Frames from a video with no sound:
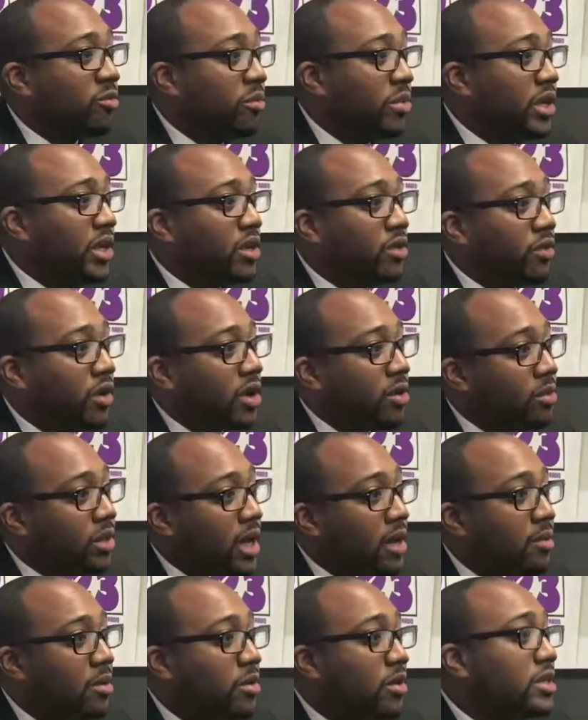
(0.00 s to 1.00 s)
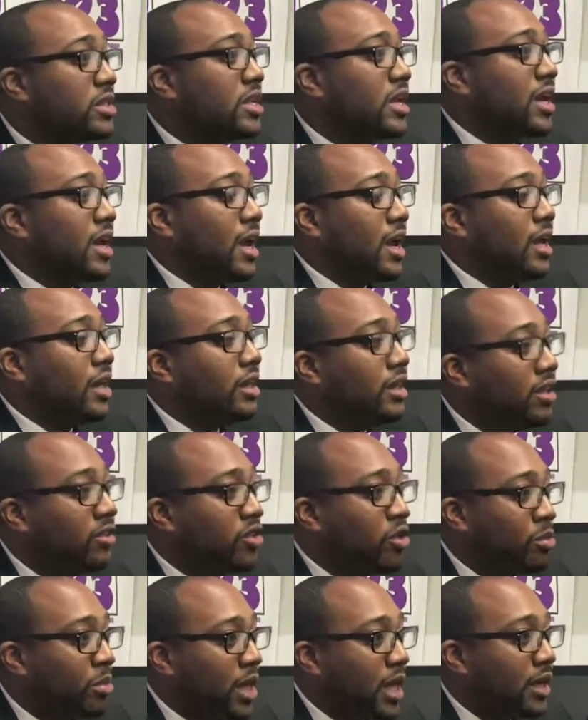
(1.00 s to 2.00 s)
being around black people, because I had lived
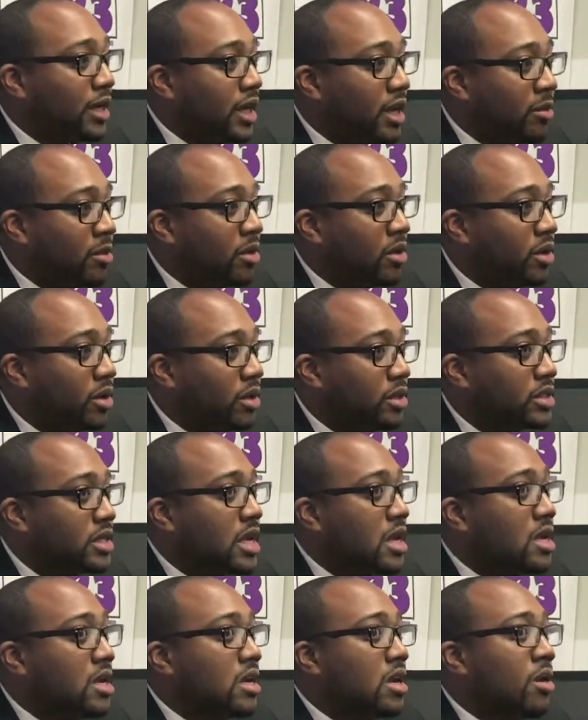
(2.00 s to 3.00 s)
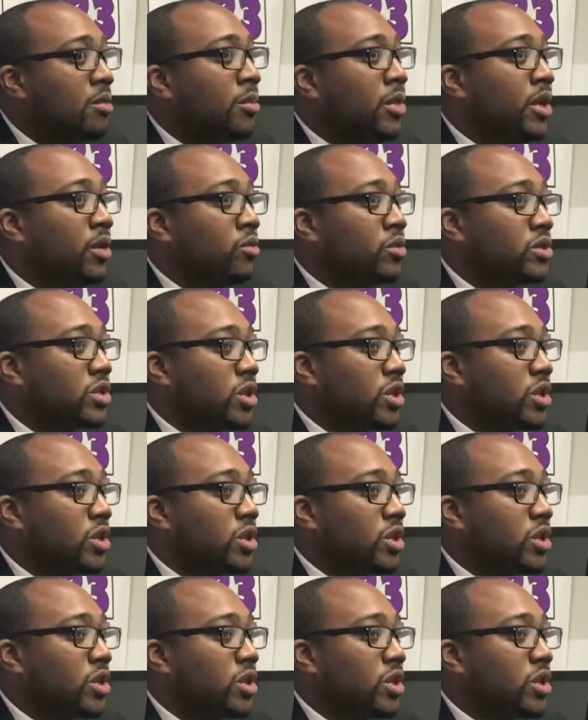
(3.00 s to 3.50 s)
in black neighborhoods, but it was a